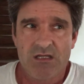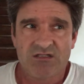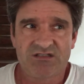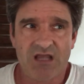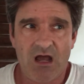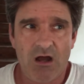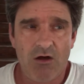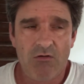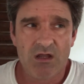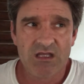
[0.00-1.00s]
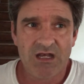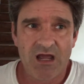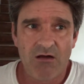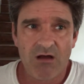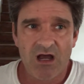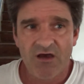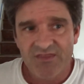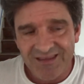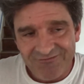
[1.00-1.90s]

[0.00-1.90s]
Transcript: So, the